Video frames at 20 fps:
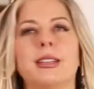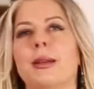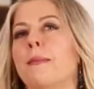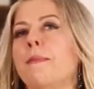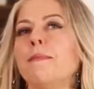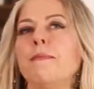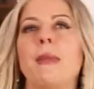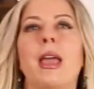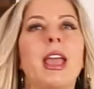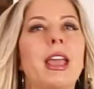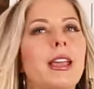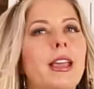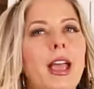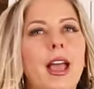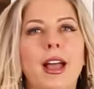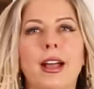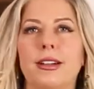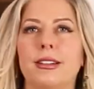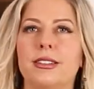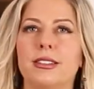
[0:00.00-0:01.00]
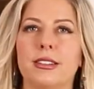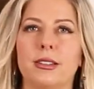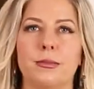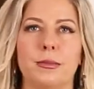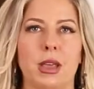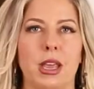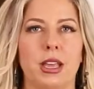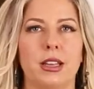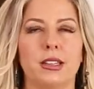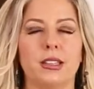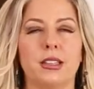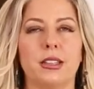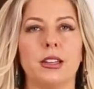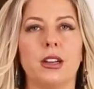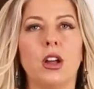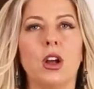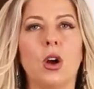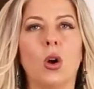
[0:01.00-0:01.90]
to make ends meet